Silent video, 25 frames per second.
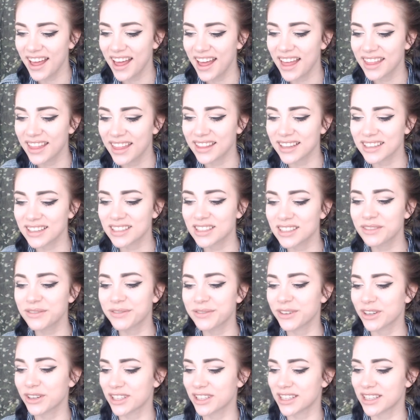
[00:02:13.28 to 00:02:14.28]
That's the
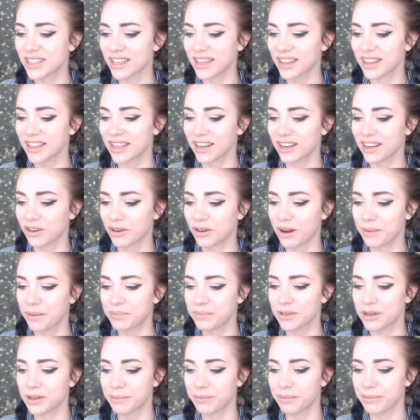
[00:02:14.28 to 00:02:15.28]
first thing that crept
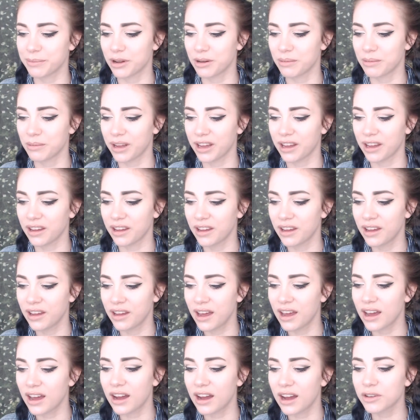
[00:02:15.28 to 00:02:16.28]
up on me.
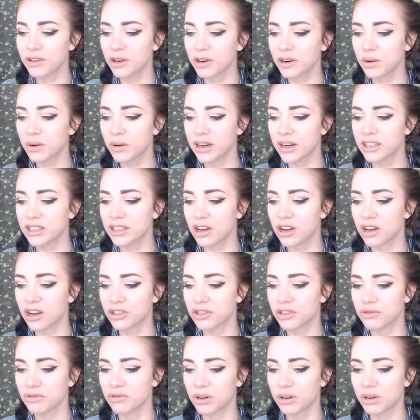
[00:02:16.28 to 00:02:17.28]
Everyone I talk to
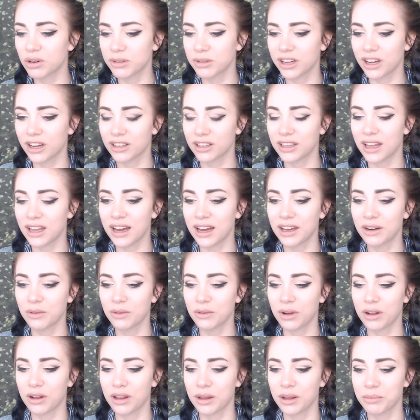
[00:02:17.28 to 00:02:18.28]
normally online
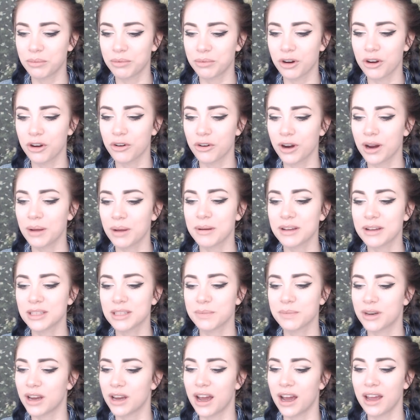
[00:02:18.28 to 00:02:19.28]
while I program has
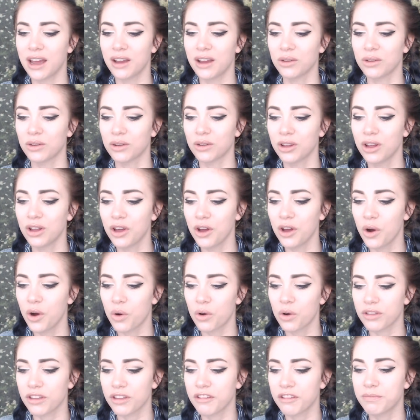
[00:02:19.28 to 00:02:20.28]
been idle,
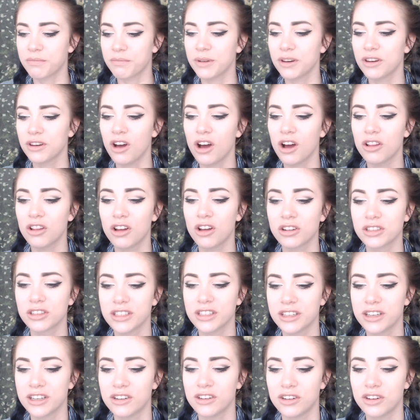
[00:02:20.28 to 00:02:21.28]
or they've been not logged
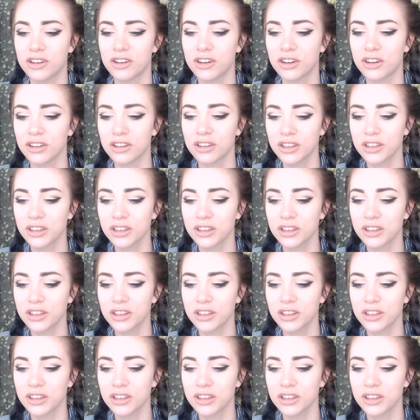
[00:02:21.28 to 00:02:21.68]
in at all.